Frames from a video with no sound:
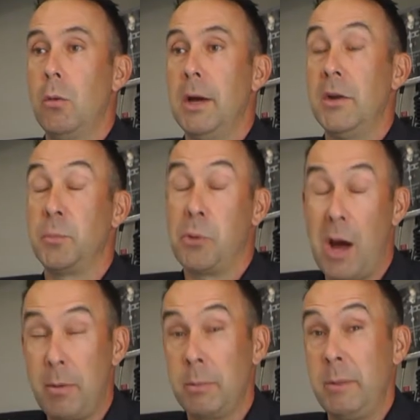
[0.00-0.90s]
it's
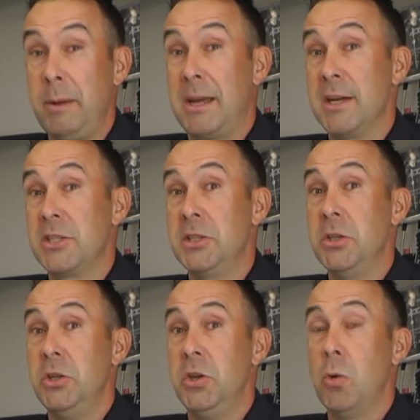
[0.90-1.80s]
probably because
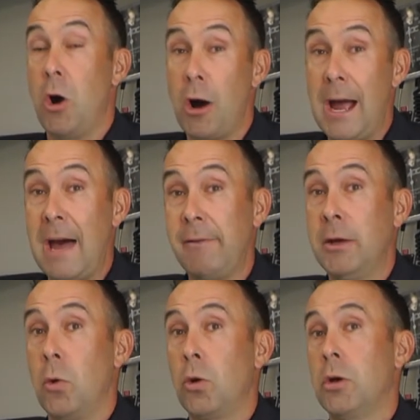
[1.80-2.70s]
you are
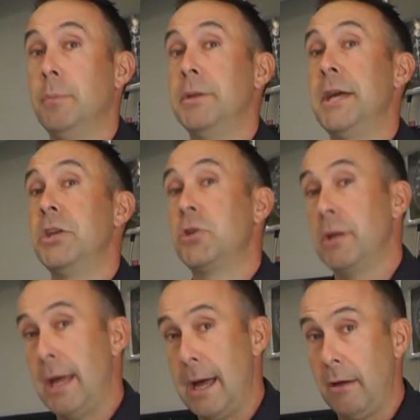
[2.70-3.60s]
having or could
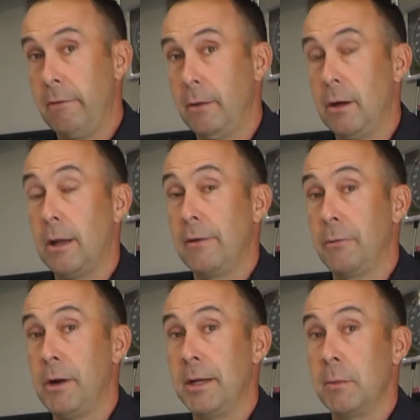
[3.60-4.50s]
potentially have a
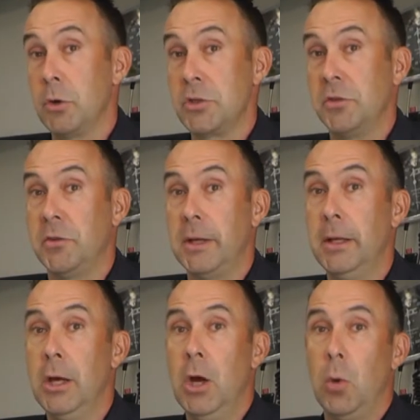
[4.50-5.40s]
life-threatening emergency.
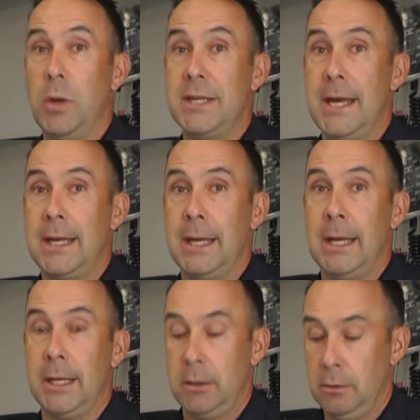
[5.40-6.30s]
We take
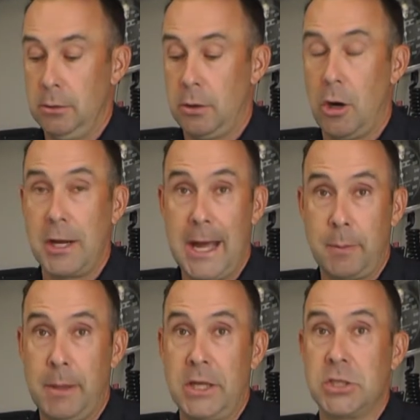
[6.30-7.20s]
in
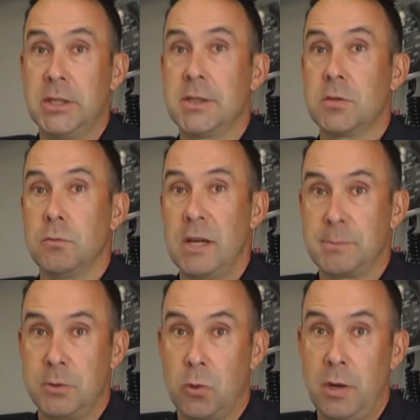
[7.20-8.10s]
cardiac patients,
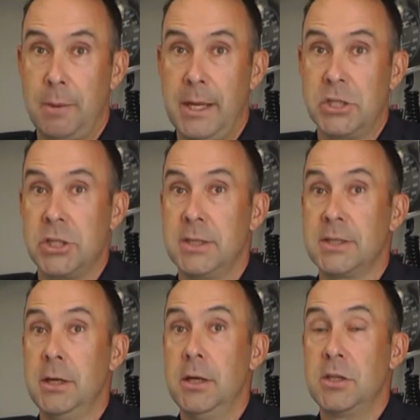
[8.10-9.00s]
respiratory
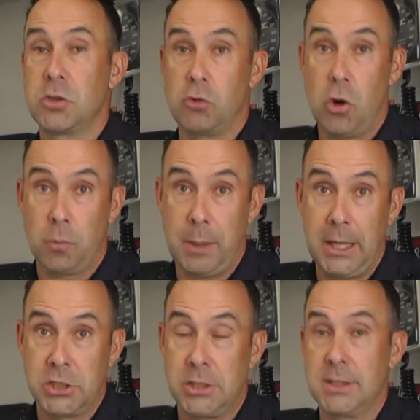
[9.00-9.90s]
patients, stroke
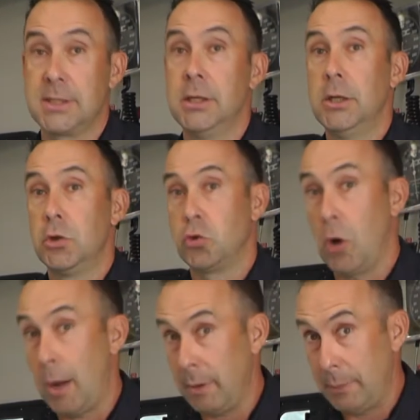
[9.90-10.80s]
patients,
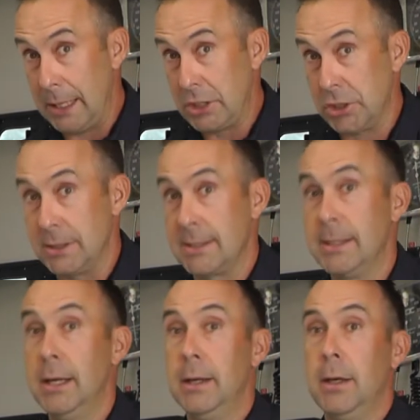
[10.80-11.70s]
trauma patients,
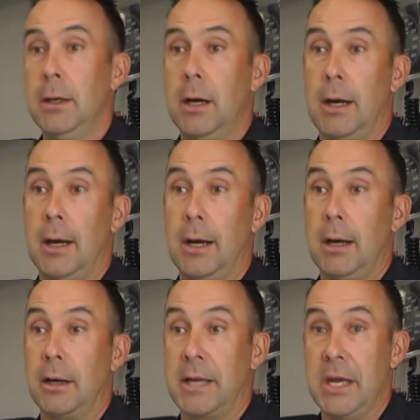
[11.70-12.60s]

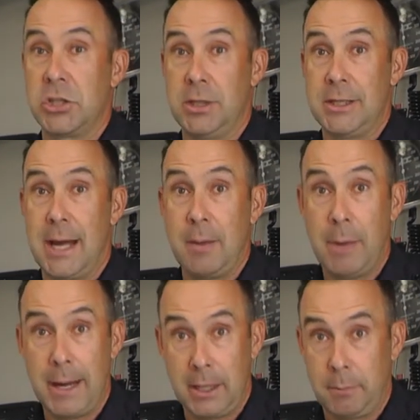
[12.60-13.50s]
occasionally
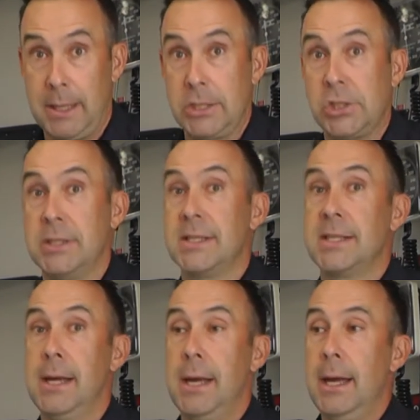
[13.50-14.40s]
diabetic
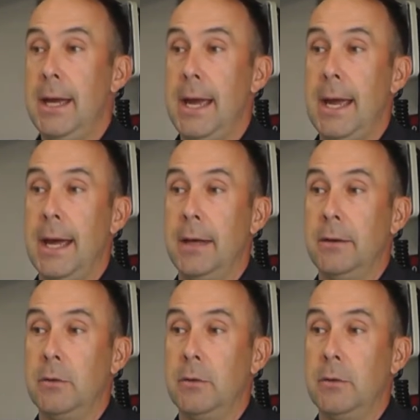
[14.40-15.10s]
patients, and